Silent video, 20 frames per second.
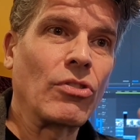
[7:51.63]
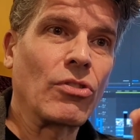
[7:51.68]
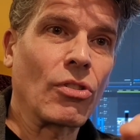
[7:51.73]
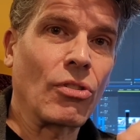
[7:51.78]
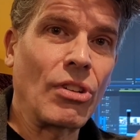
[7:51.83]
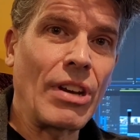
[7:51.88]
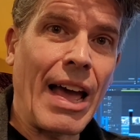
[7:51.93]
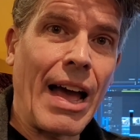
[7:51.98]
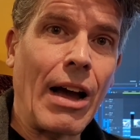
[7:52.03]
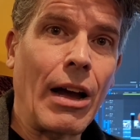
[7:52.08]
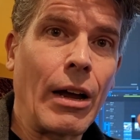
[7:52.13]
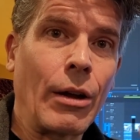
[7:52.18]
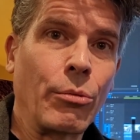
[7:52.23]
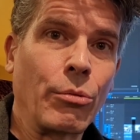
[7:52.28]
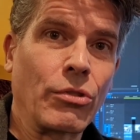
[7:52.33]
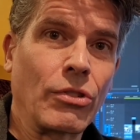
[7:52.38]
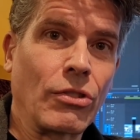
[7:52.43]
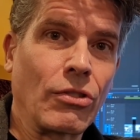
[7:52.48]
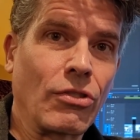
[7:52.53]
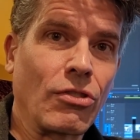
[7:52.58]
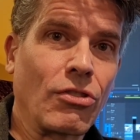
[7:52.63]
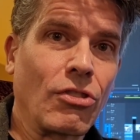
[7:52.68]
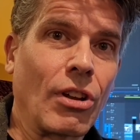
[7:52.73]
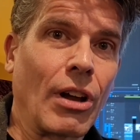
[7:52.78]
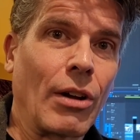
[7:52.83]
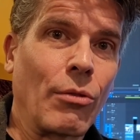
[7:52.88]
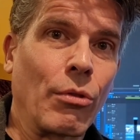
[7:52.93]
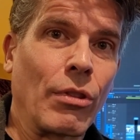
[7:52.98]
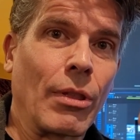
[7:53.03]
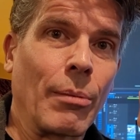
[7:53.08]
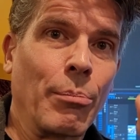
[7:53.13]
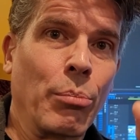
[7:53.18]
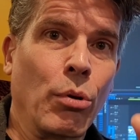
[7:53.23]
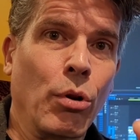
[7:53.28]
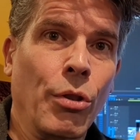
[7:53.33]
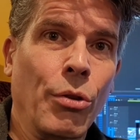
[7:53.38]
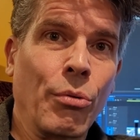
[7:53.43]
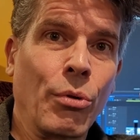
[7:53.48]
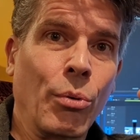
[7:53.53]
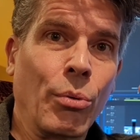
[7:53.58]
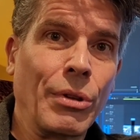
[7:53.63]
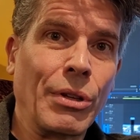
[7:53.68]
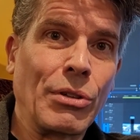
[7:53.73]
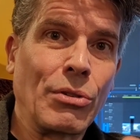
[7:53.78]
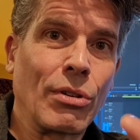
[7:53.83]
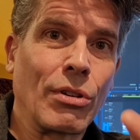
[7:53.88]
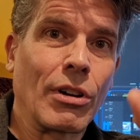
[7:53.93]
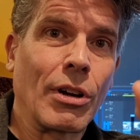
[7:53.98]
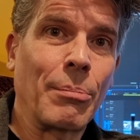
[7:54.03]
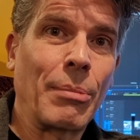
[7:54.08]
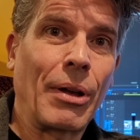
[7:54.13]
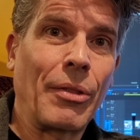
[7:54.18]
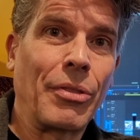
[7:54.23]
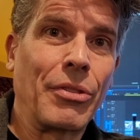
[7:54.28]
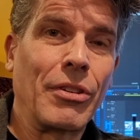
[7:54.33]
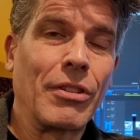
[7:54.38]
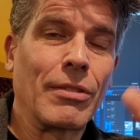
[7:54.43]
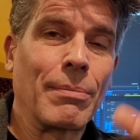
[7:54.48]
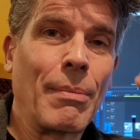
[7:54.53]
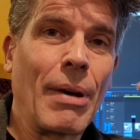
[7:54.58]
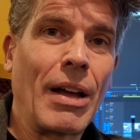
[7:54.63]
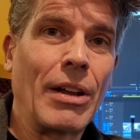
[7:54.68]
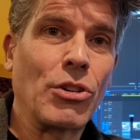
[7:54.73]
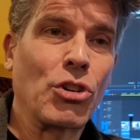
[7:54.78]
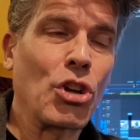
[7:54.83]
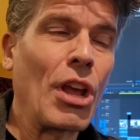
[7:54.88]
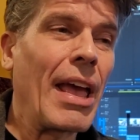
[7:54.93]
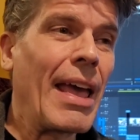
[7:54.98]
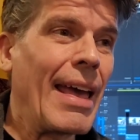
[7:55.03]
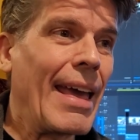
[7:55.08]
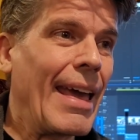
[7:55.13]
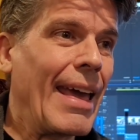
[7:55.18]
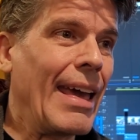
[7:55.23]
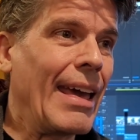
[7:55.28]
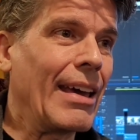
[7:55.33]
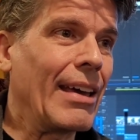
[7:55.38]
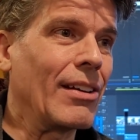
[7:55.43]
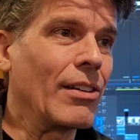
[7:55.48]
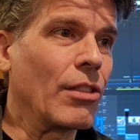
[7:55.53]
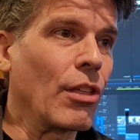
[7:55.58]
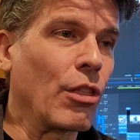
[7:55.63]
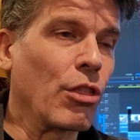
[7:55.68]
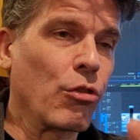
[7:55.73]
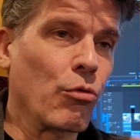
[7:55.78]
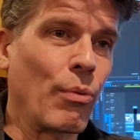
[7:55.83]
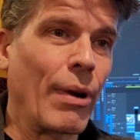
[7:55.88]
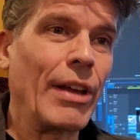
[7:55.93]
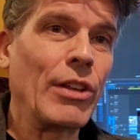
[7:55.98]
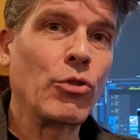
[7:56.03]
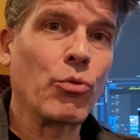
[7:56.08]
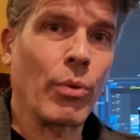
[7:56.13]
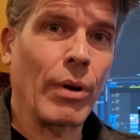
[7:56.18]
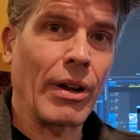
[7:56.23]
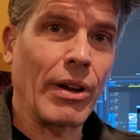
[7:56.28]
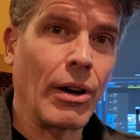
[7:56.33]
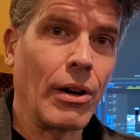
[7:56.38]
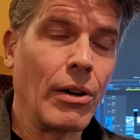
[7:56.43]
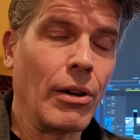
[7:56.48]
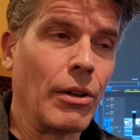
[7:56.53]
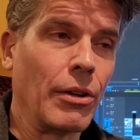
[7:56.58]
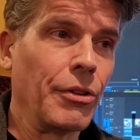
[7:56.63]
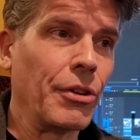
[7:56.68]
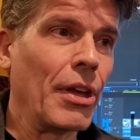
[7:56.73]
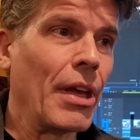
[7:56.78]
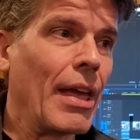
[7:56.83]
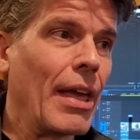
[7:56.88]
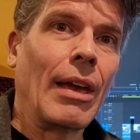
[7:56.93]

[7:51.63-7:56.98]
So now I was stuck with a bolt that would only turn about this much, and the threads were galled.